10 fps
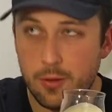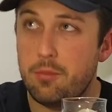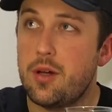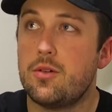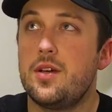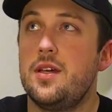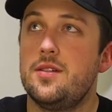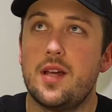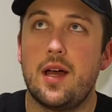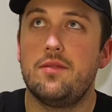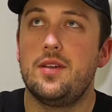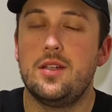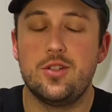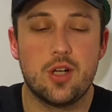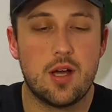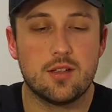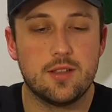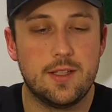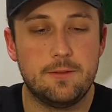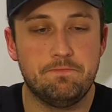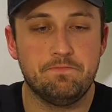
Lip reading: buttery, toffee, chocolate,